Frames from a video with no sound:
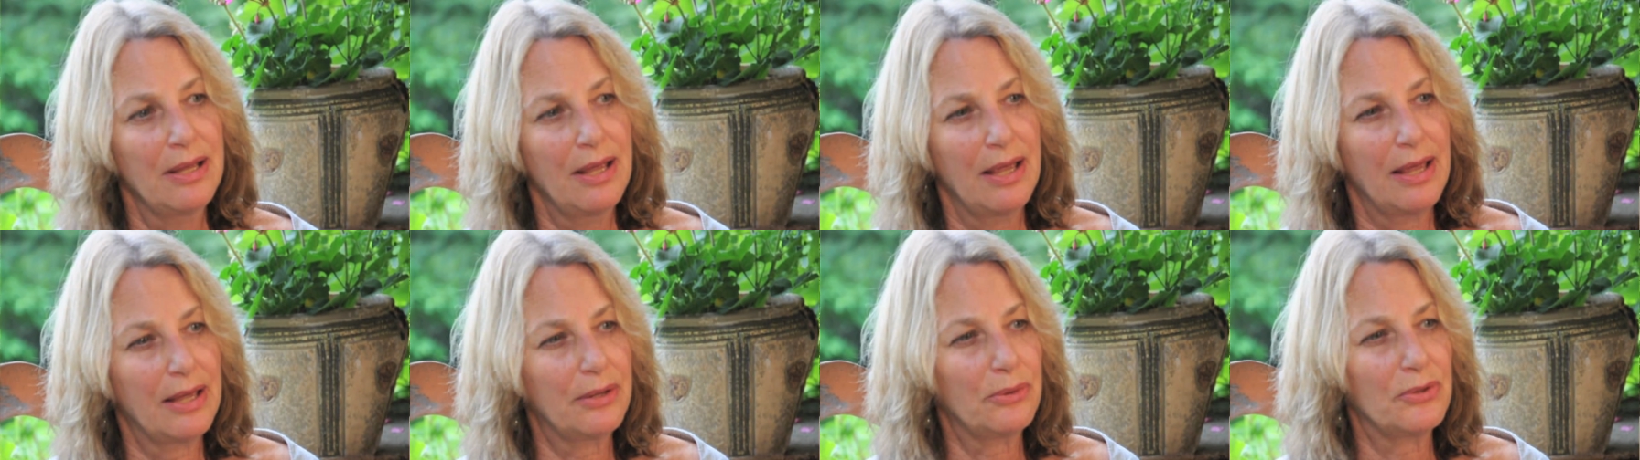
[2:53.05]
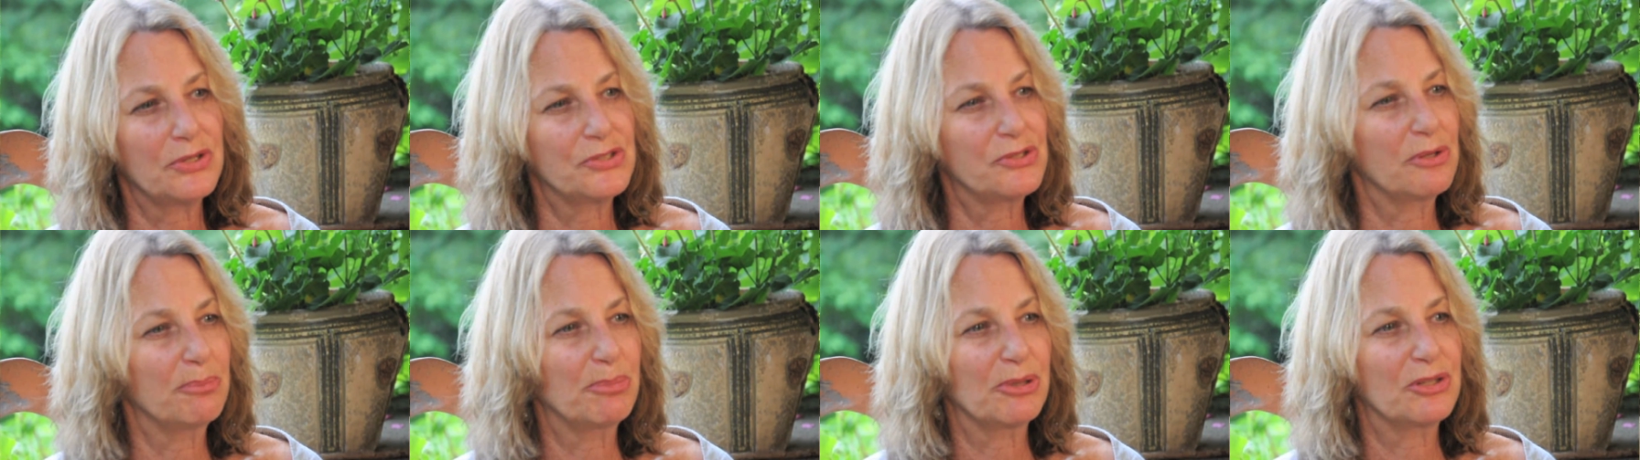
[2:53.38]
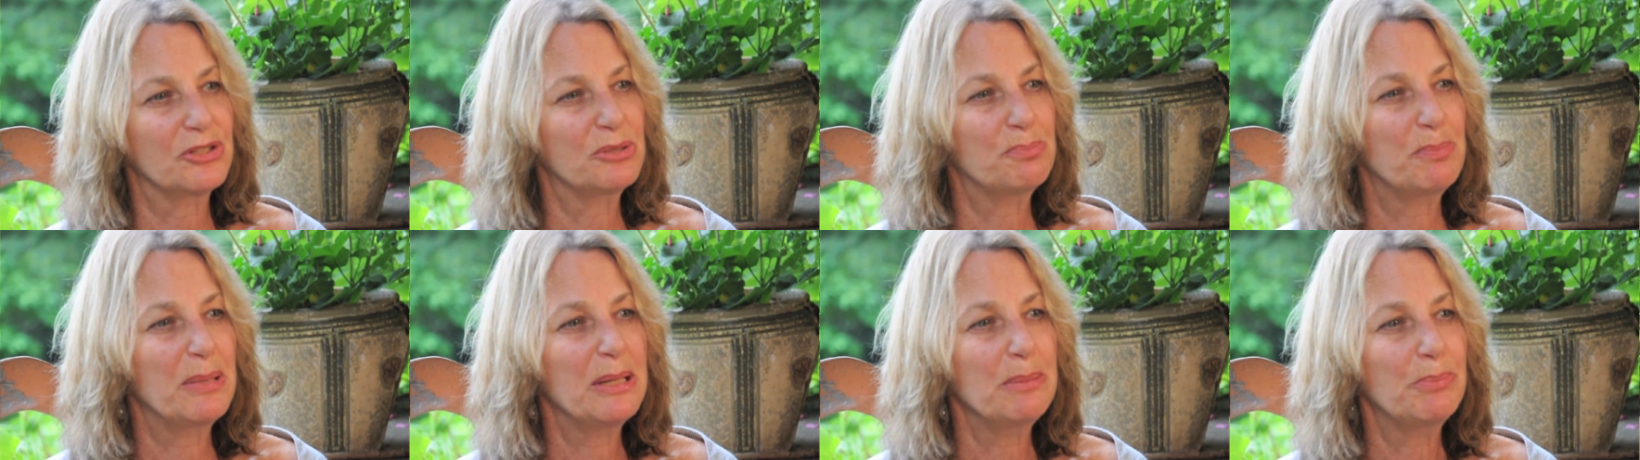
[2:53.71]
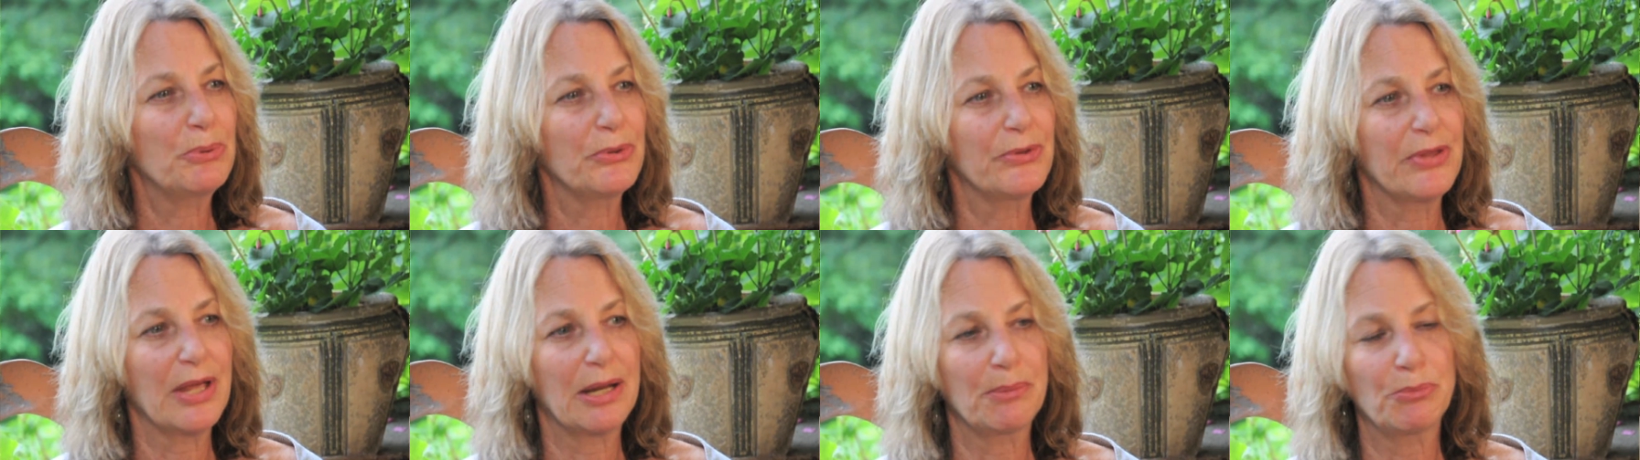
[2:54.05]
and also because
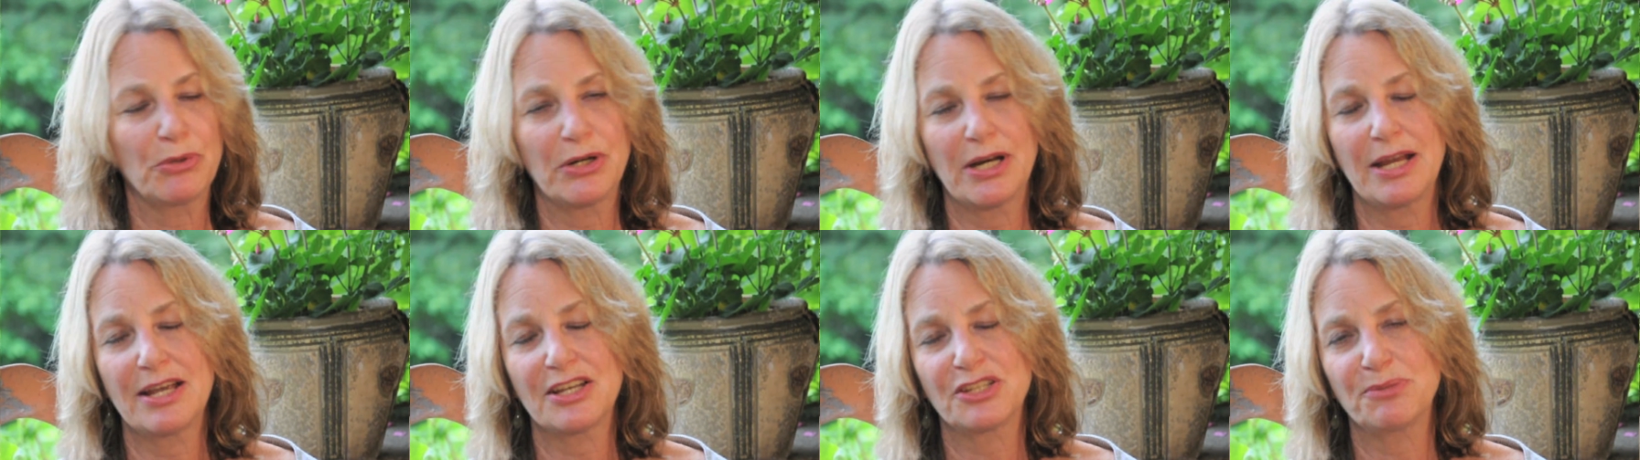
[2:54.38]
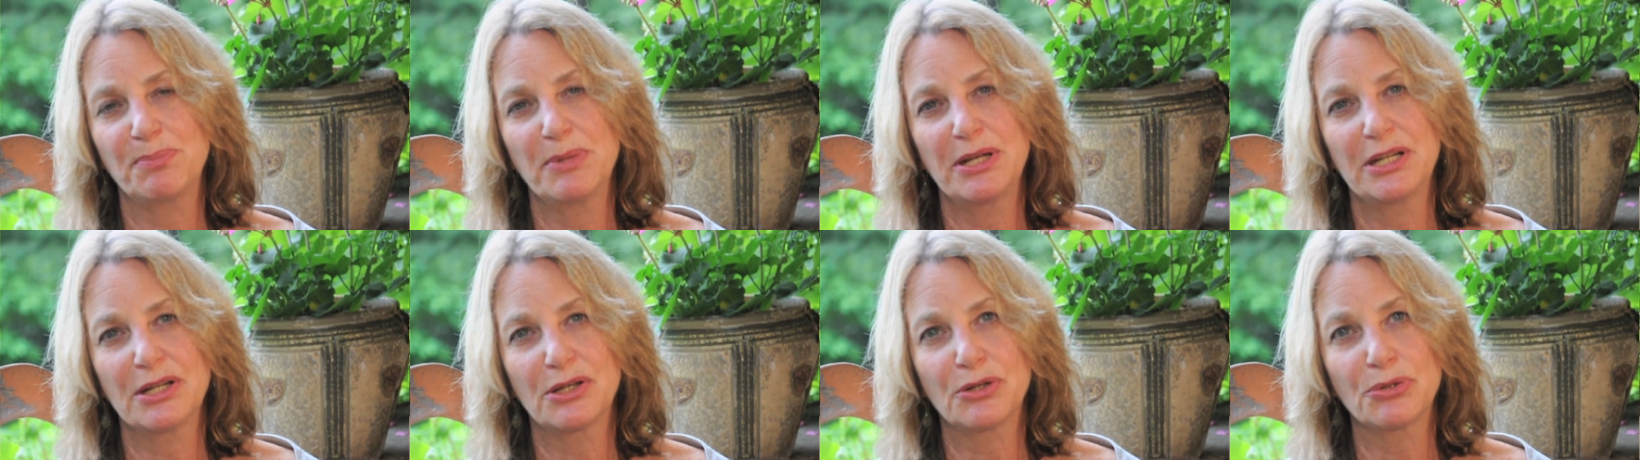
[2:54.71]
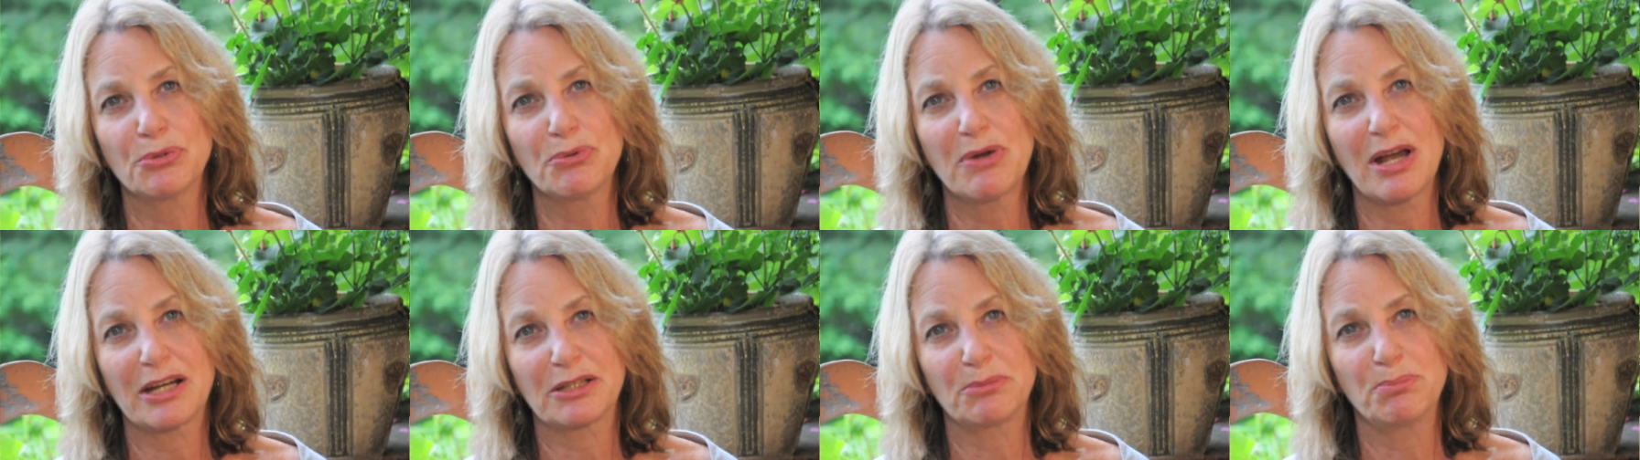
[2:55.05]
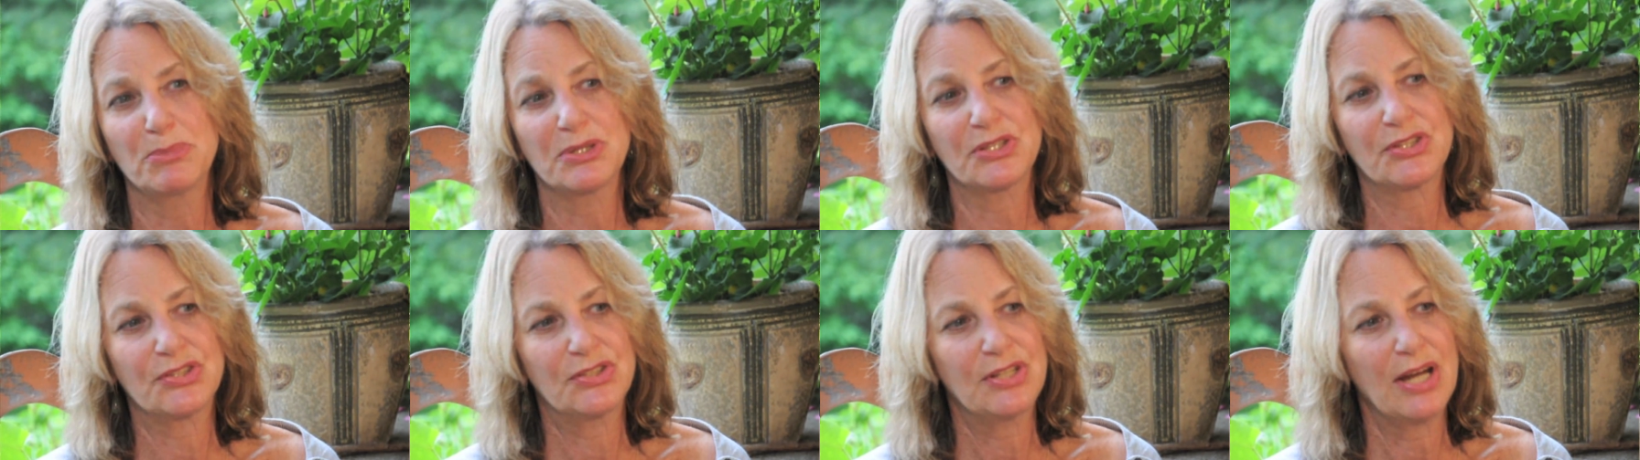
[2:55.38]
people then would ask me to correct
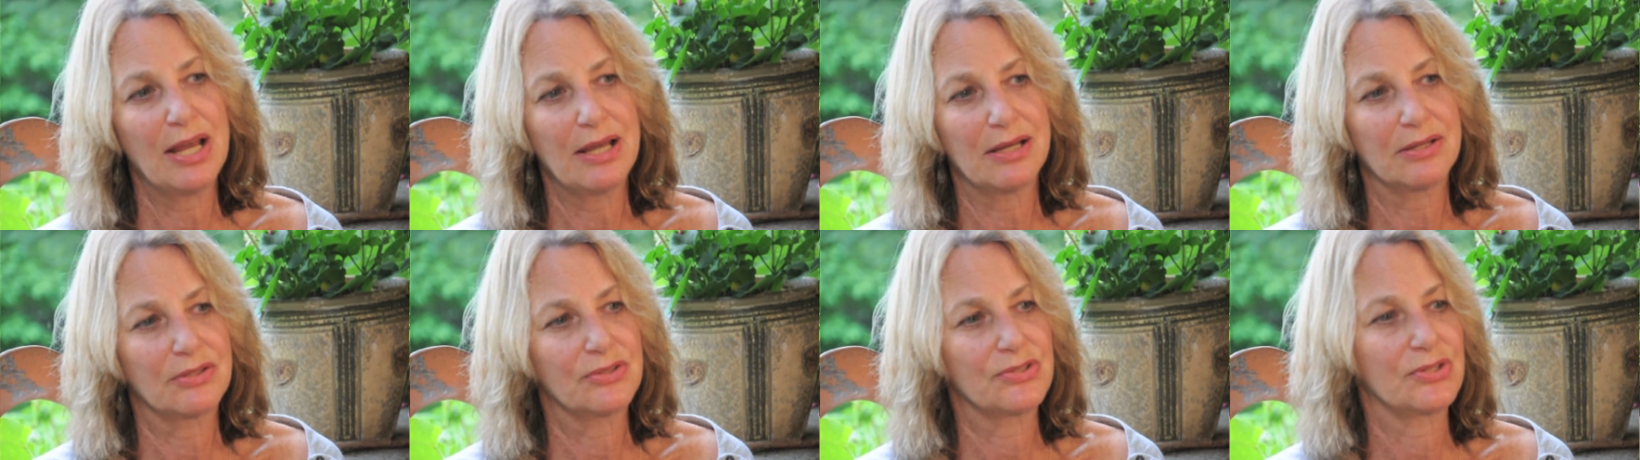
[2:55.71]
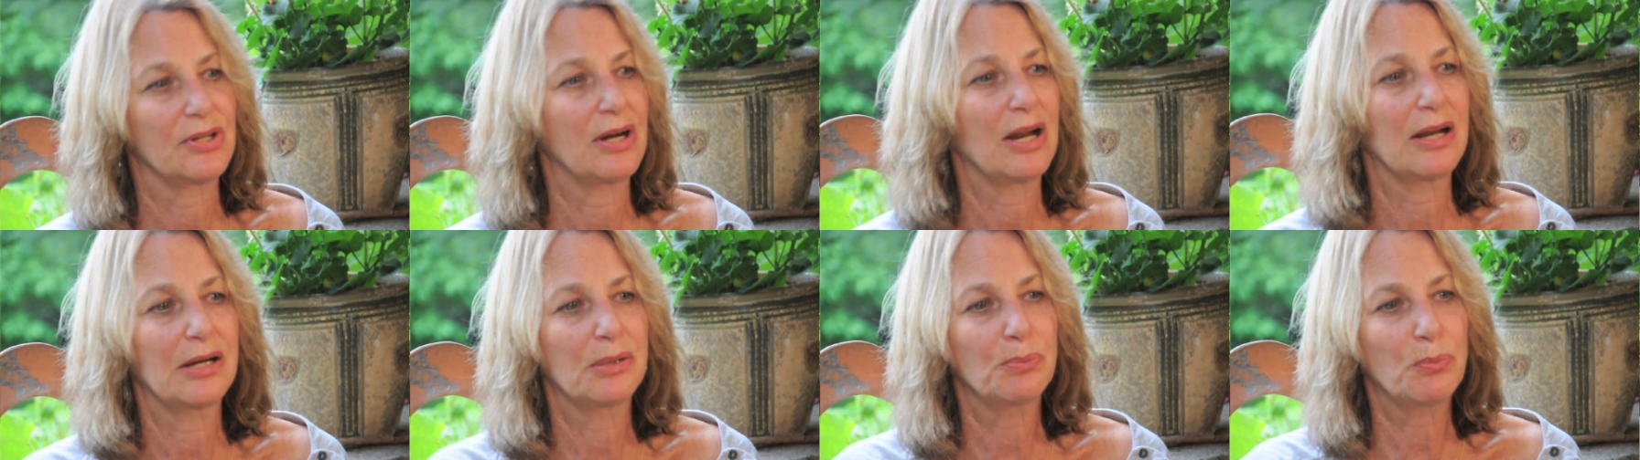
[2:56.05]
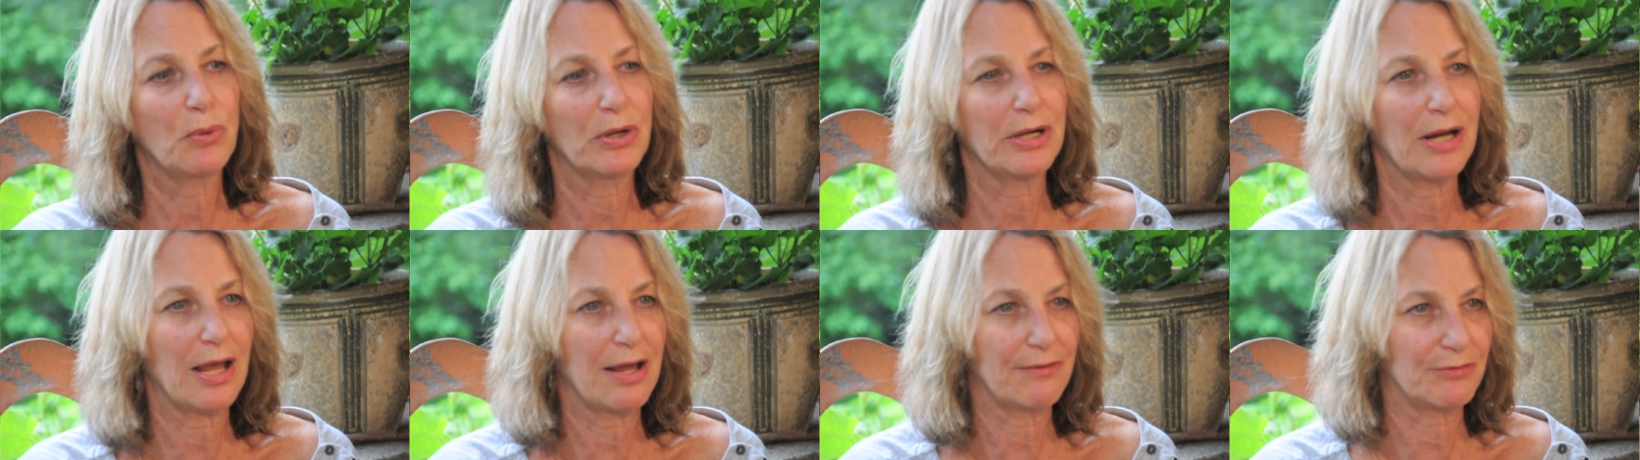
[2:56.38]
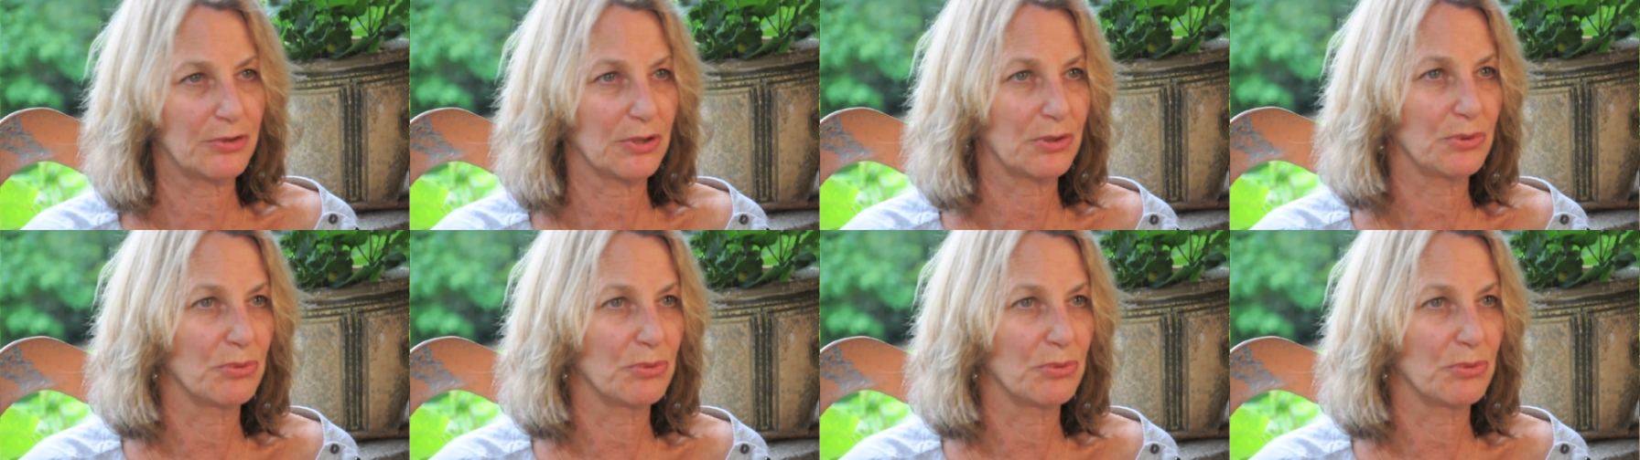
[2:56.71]
mistakes, and I didn't want to have to